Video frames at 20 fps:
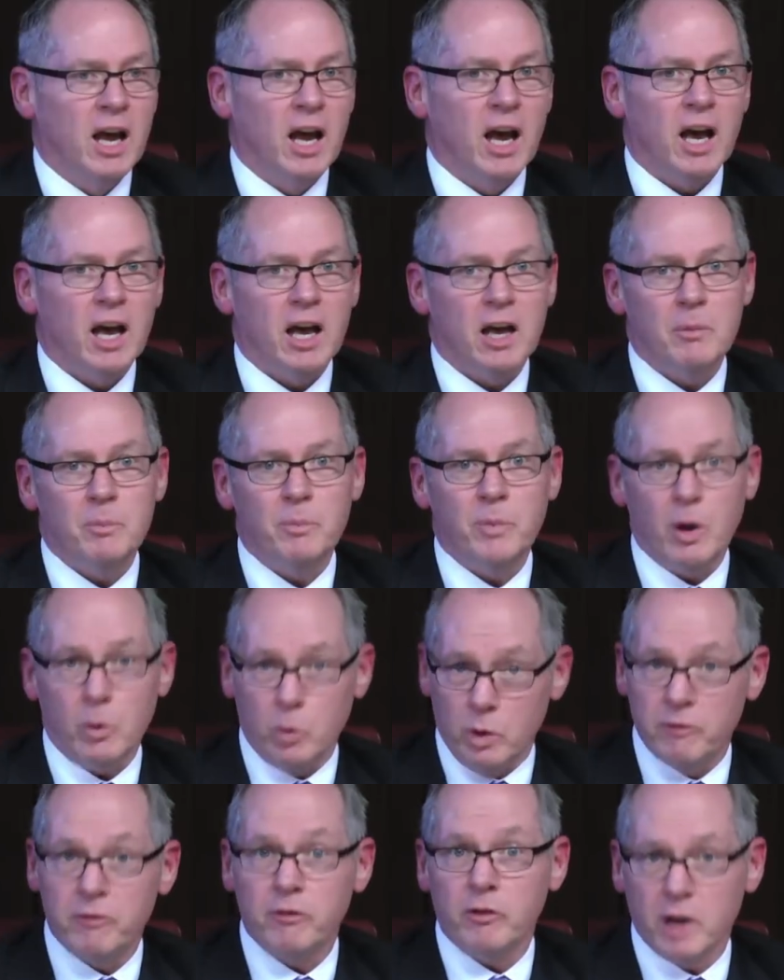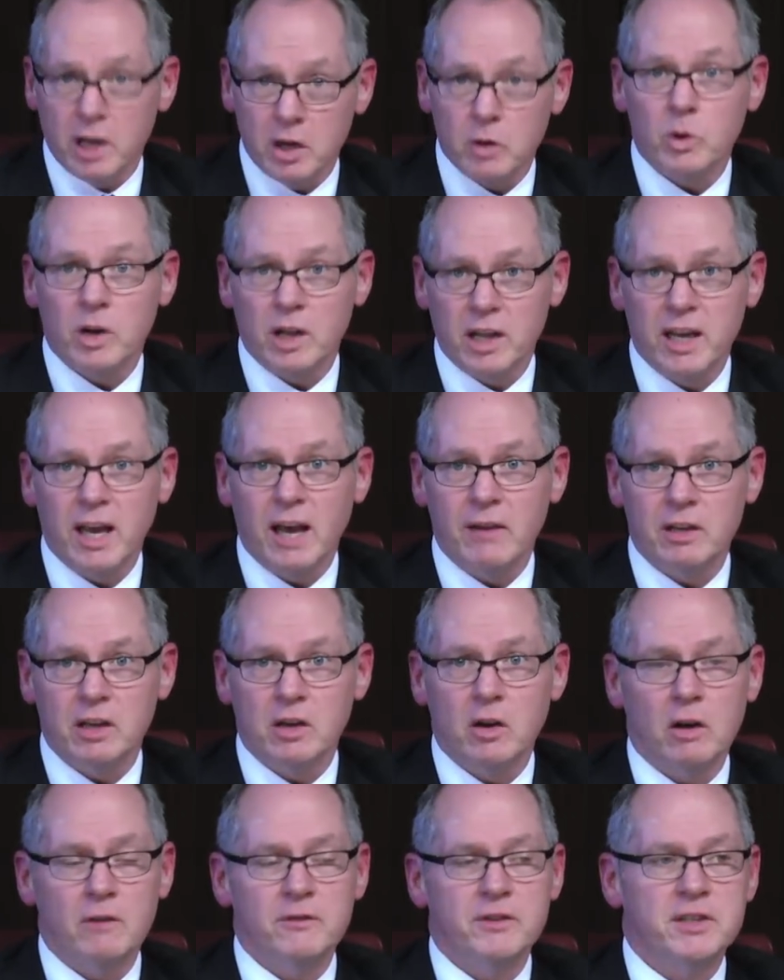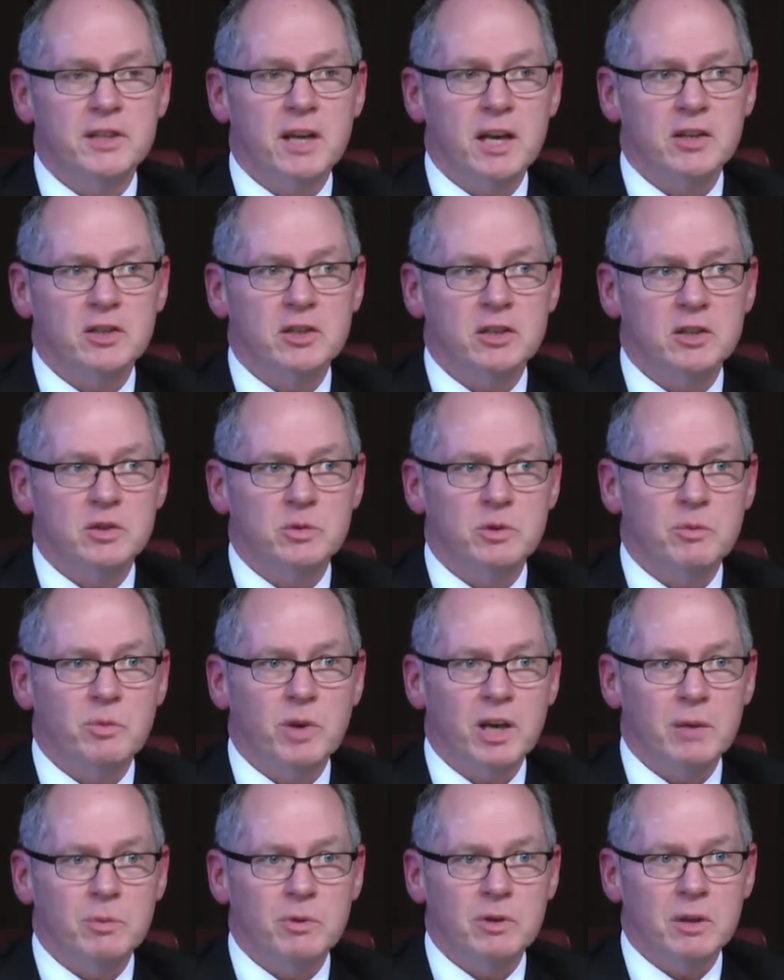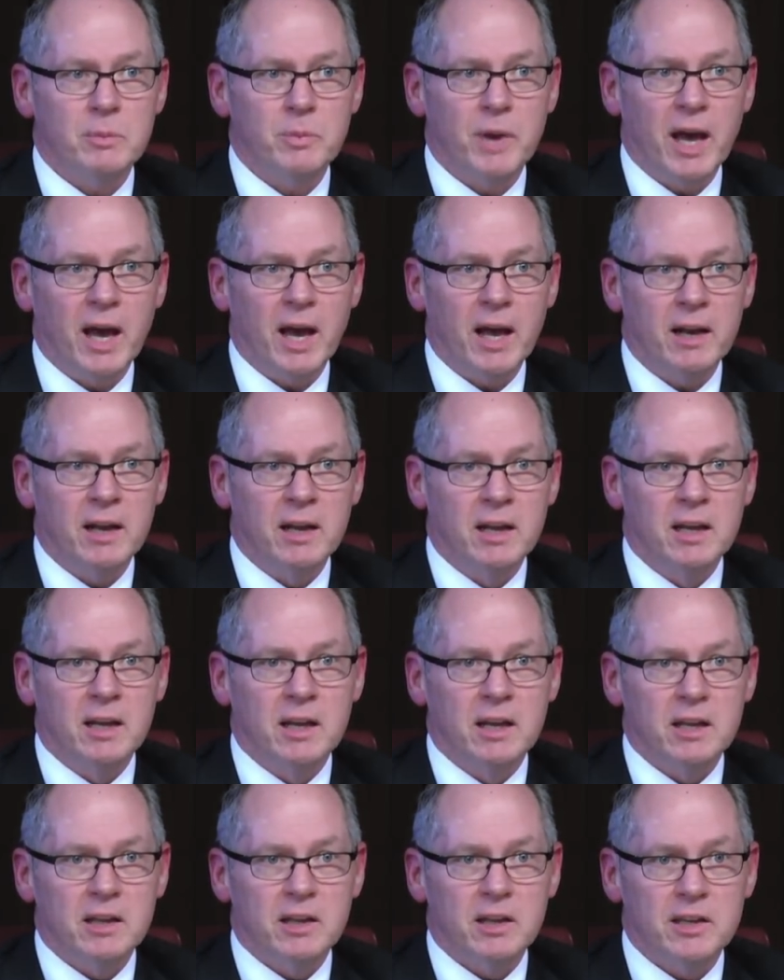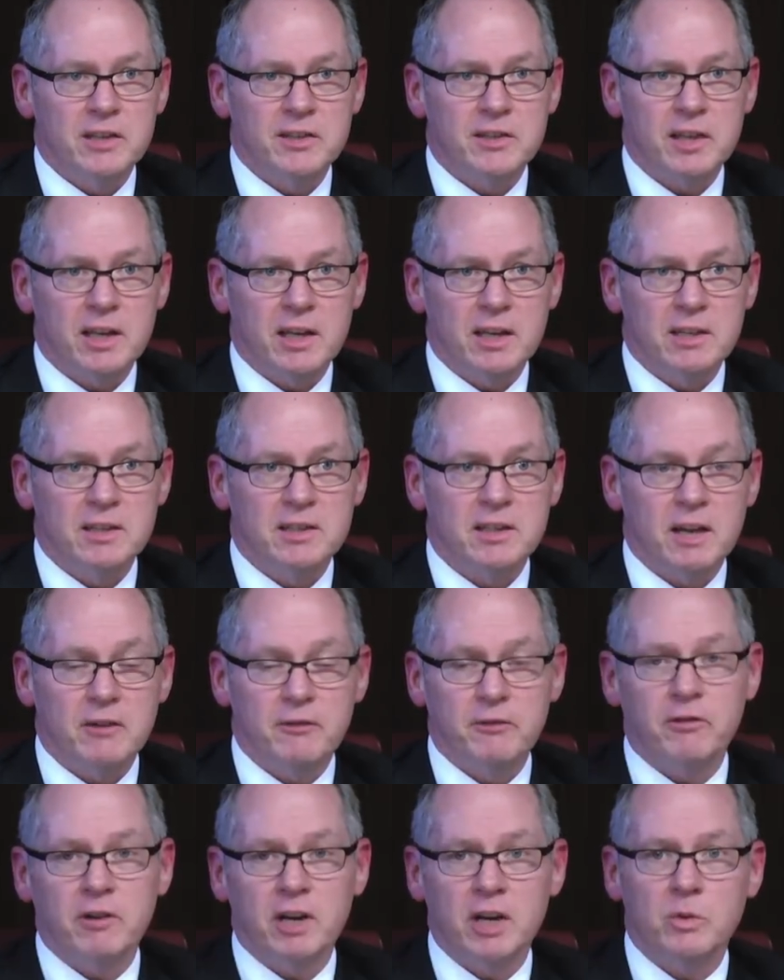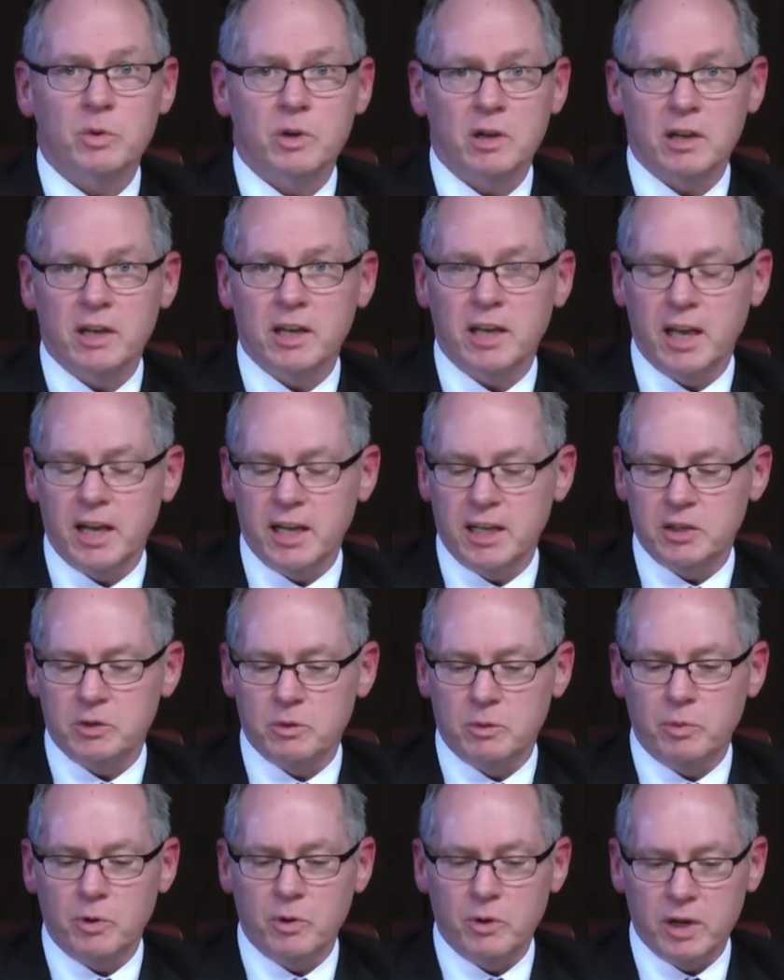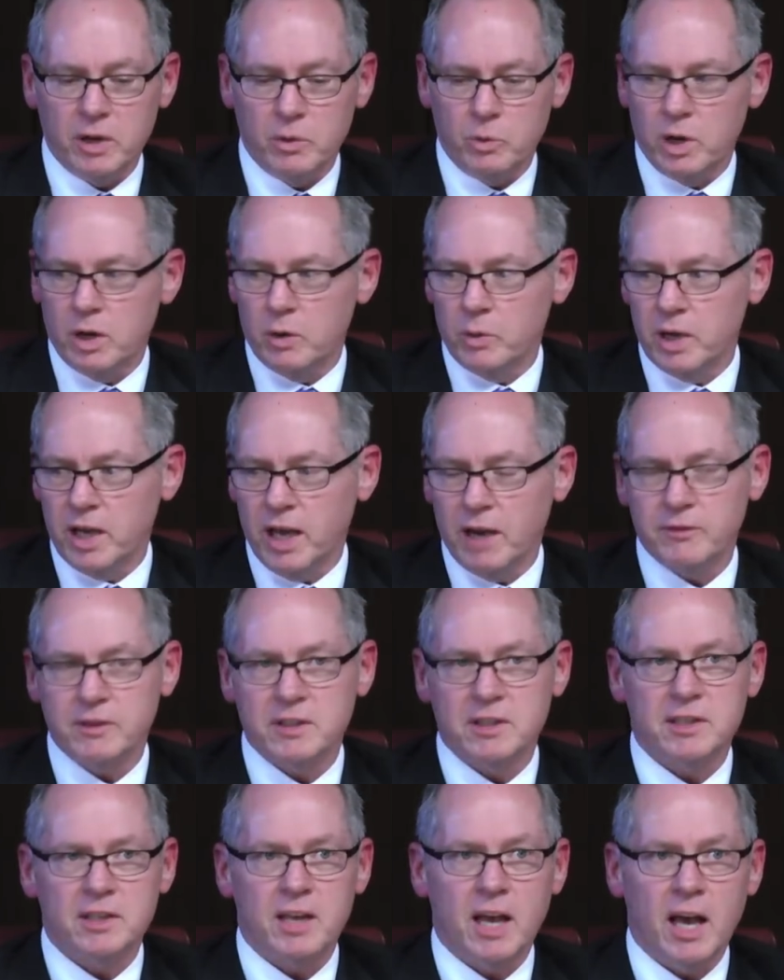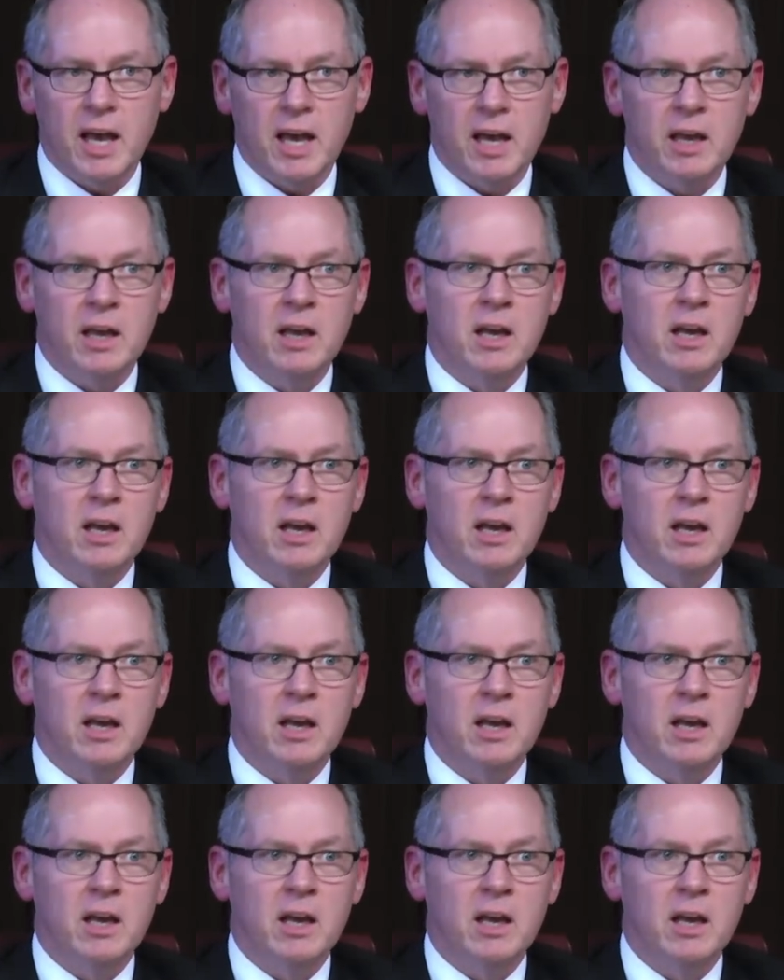But we're frequently having conversations with people about these things, and frequently getting to a point where we have to say,